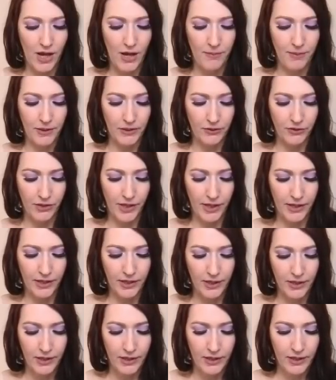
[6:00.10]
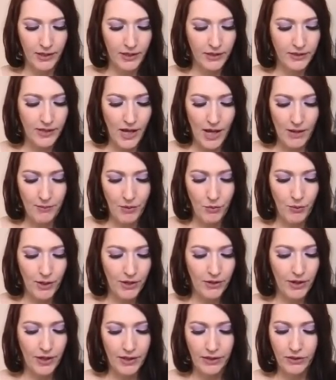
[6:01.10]
up and they're like, yeah, I'm
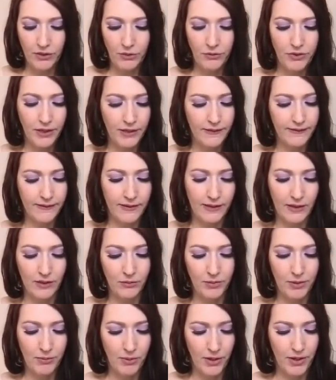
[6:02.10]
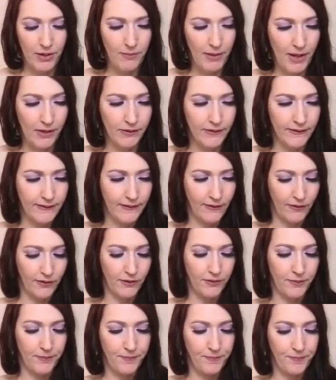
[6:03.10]
aware. I know things need to be brought into balance
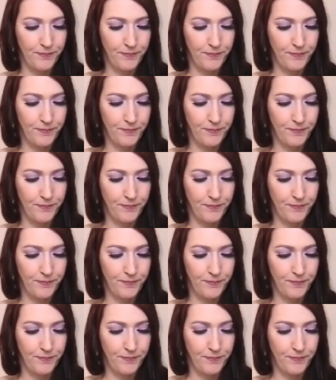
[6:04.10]
here.